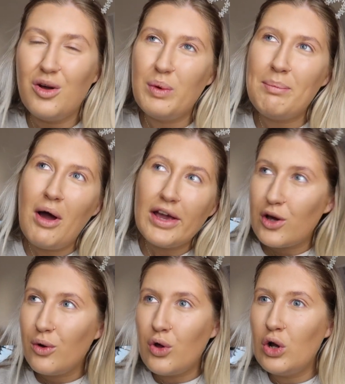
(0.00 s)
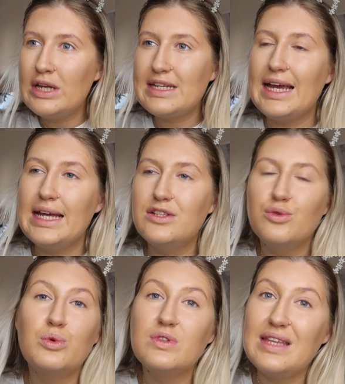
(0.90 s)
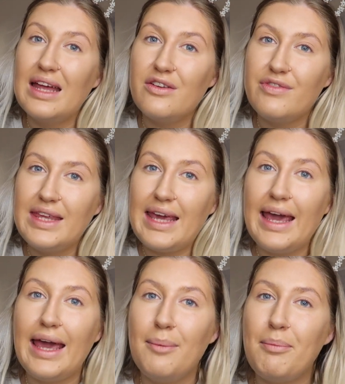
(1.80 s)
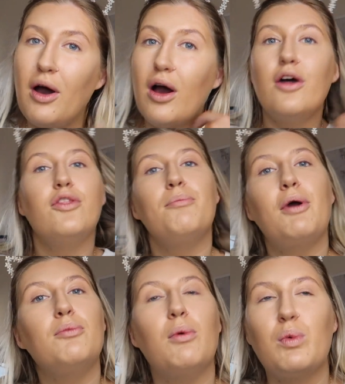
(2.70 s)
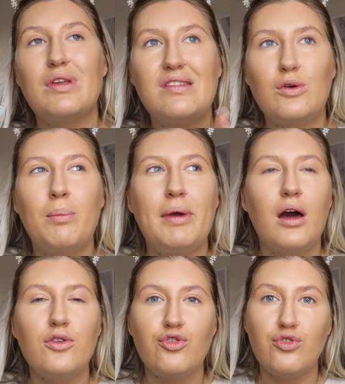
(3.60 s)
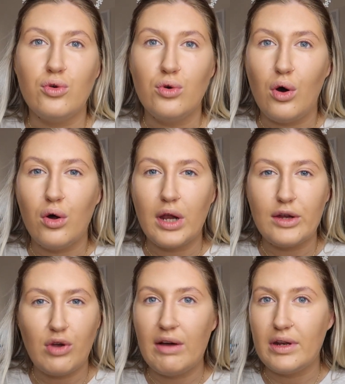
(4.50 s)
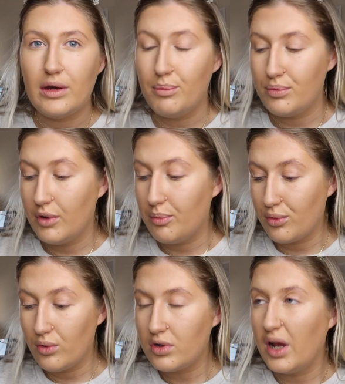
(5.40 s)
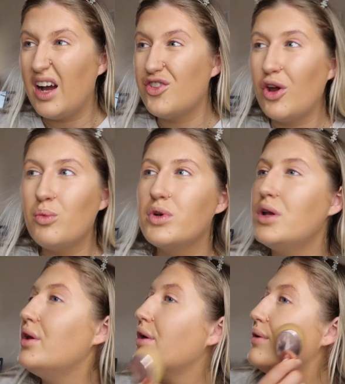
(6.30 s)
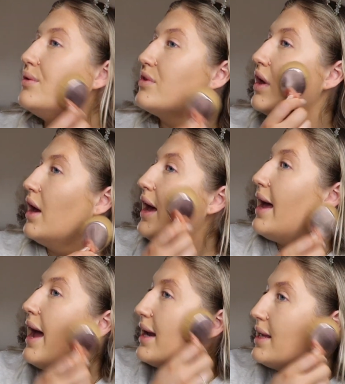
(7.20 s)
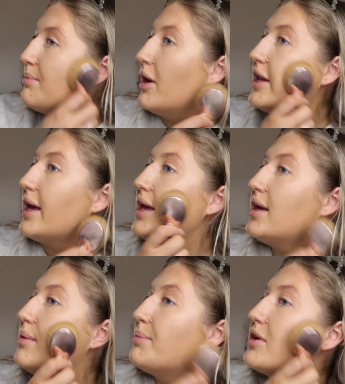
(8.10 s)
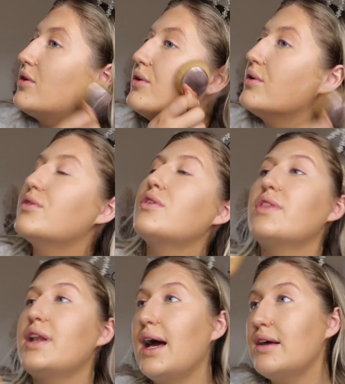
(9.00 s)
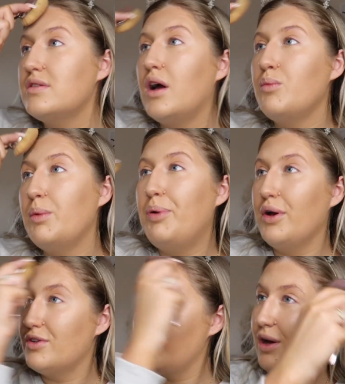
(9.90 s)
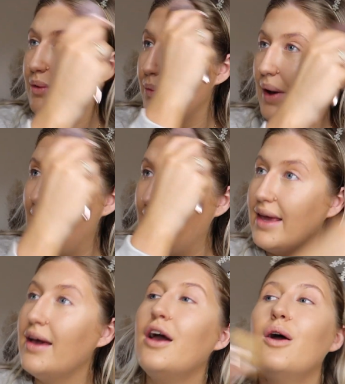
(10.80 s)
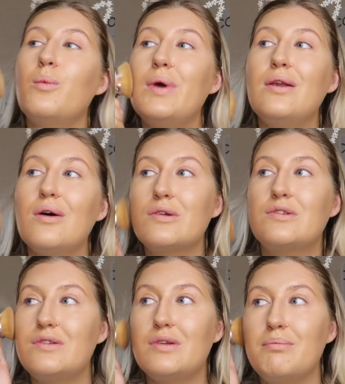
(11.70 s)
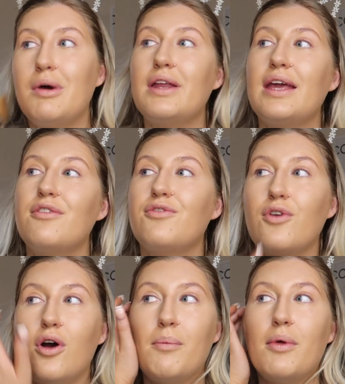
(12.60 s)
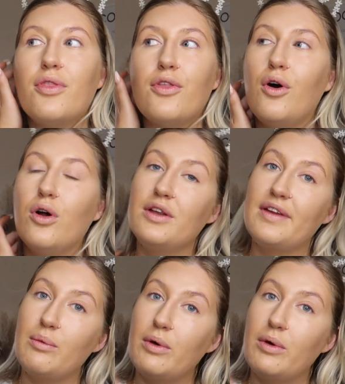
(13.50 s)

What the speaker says: We might go on holiday towards the end of the year, but at the moment we're still a bit unsure on like traveling abroad. Like, I don't want to lose any money, because the last time we booked to go away, we lost some money from the holiday.